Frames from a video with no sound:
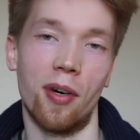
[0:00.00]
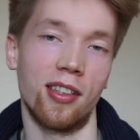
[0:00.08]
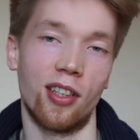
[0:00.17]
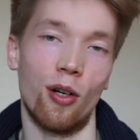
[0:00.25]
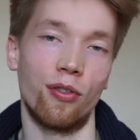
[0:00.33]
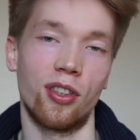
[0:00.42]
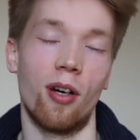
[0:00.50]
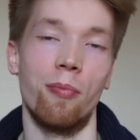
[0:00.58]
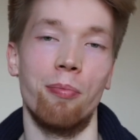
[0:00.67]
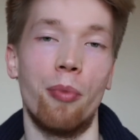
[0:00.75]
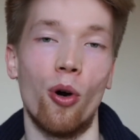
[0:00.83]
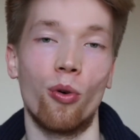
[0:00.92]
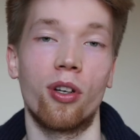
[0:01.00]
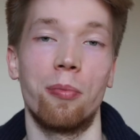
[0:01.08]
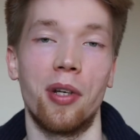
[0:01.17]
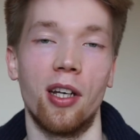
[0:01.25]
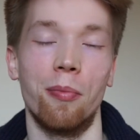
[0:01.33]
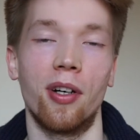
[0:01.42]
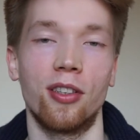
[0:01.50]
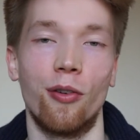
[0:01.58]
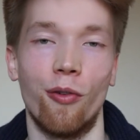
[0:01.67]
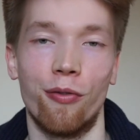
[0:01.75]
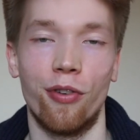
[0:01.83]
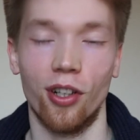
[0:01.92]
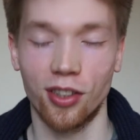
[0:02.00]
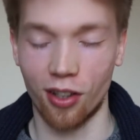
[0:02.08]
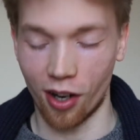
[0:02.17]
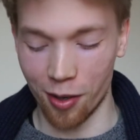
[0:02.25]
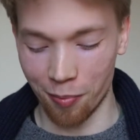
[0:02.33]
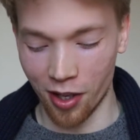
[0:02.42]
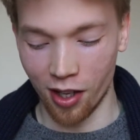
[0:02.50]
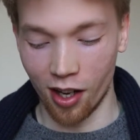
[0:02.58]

myself some bulk peanut butter for the first time.